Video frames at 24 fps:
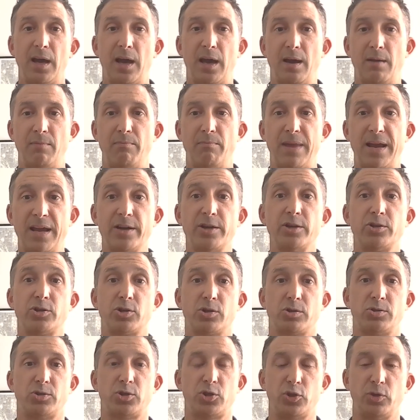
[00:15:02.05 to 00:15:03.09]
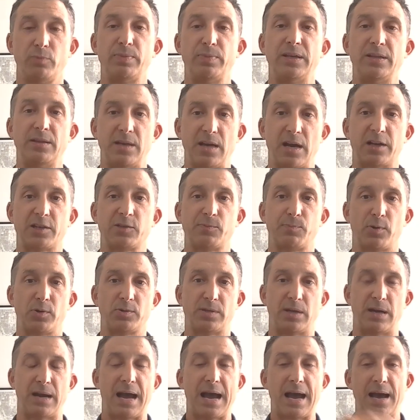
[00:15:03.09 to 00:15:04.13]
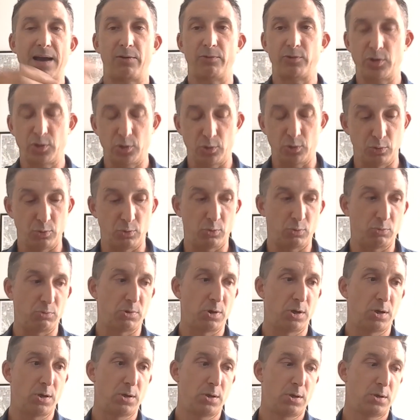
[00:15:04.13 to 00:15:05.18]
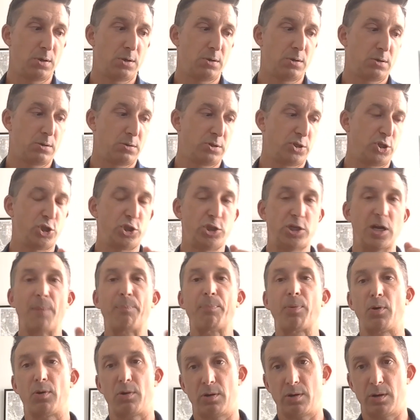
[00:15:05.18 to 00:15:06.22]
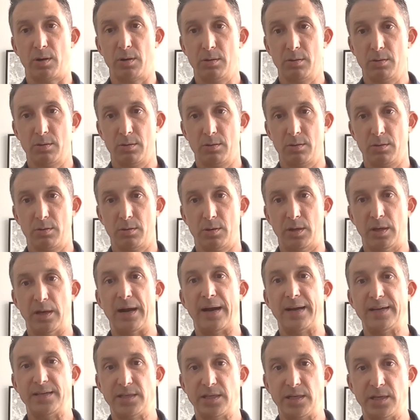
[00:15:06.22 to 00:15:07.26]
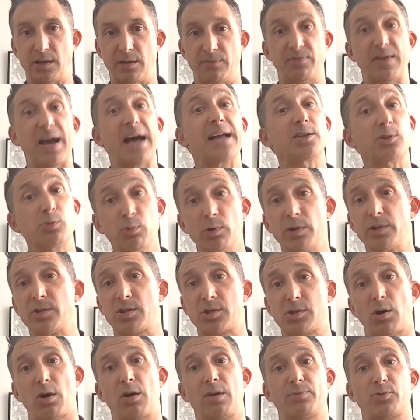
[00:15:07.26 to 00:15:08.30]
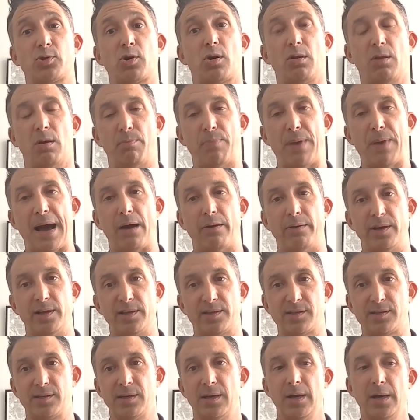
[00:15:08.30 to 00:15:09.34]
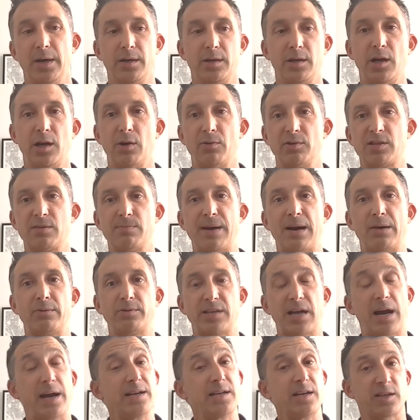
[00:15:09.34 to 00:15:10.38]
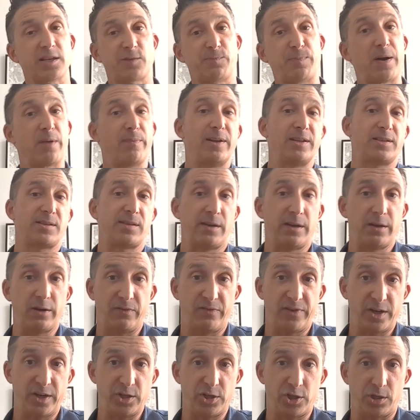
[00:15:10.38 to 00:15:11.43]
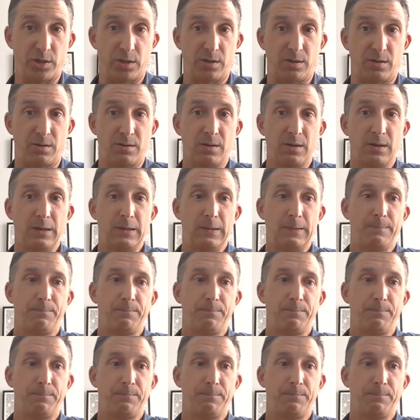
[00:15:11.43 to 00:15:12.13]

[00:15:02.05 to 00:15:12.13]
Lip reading: And managers should be the experts in how to shepherd an idea. That's what startups are all about. It's about tiny experiments and innovation.